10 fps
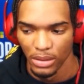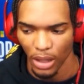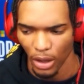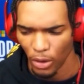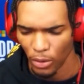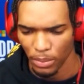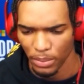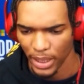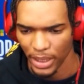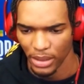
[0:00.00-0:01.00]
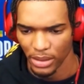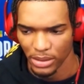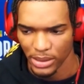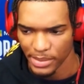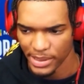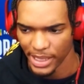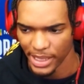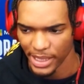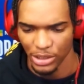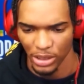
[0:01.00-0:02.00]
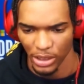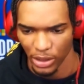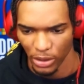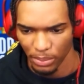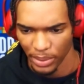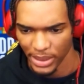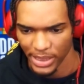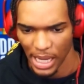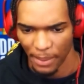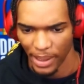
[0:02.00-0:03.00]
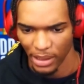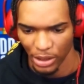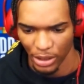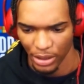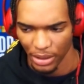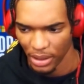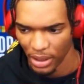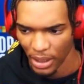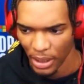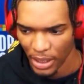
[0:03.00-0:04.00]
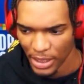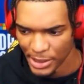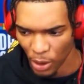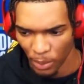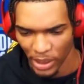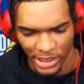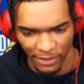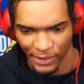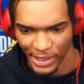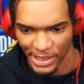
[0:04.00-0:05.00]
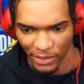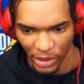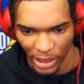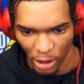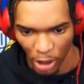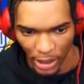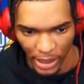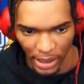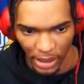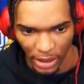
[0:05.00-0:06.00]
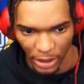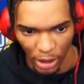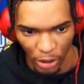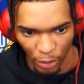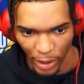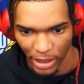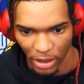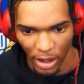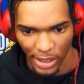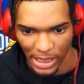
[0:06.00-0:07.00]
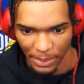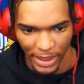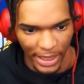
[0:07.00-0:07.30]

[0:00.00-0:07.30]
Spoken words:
Oh, man. Substantially, you know, big time. I learned so much defensively, guarding, you know, great guards like